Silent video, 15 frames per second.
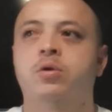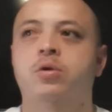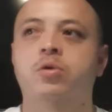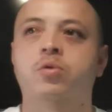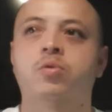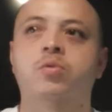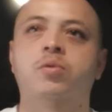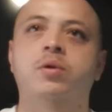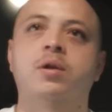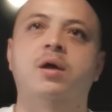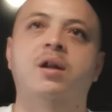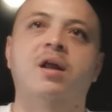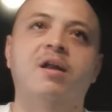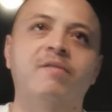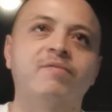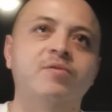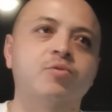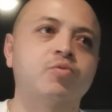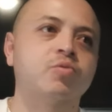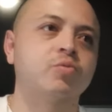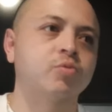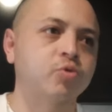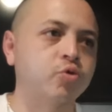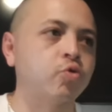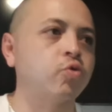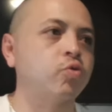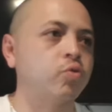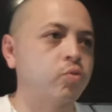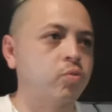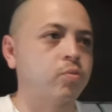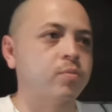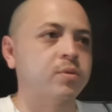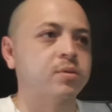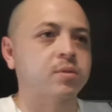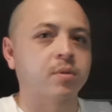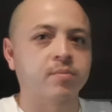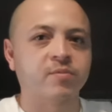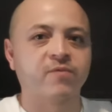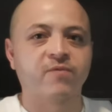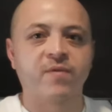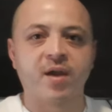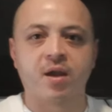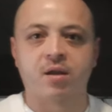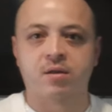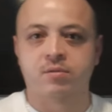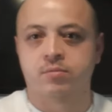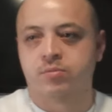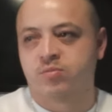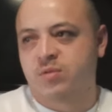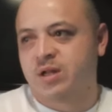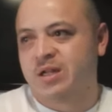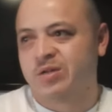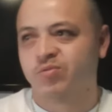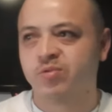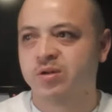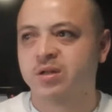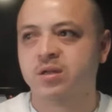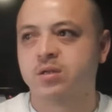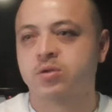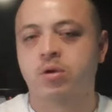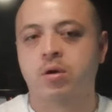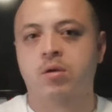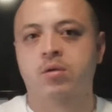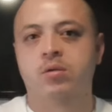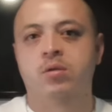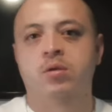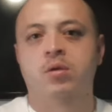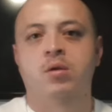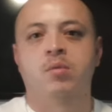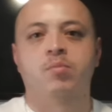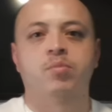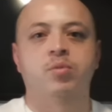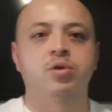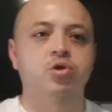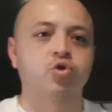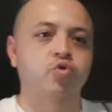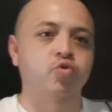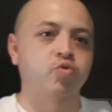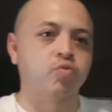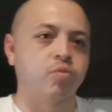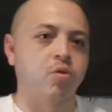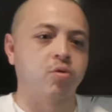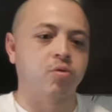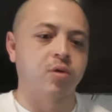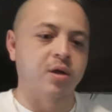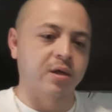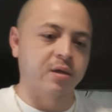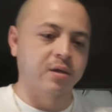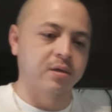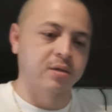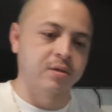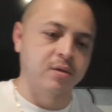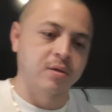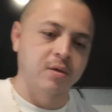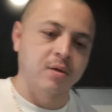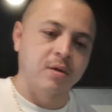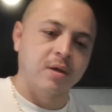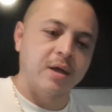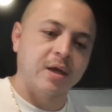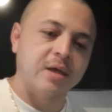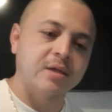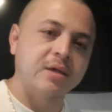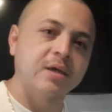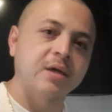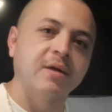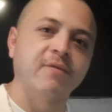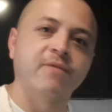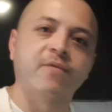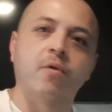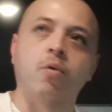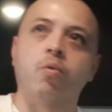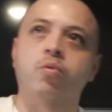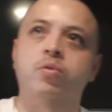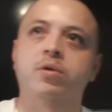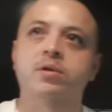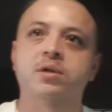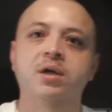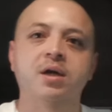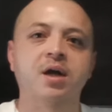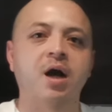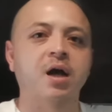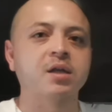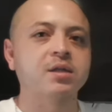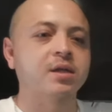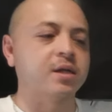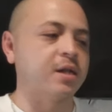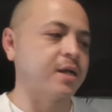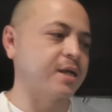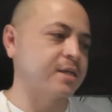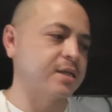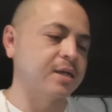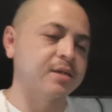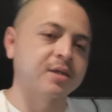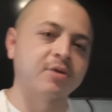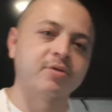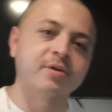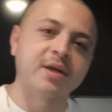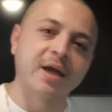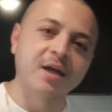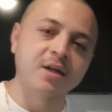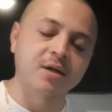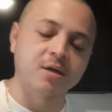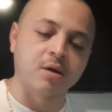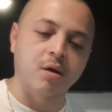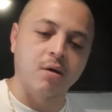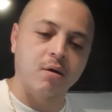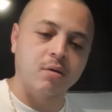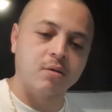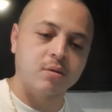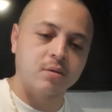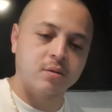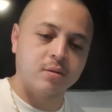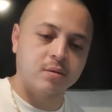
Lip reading: You know, a lot of it's true, but some is fake. It is what it is, dog. But it's true, bro. Like, it's good info. It's good content. Like I said, it's entertaining, dog.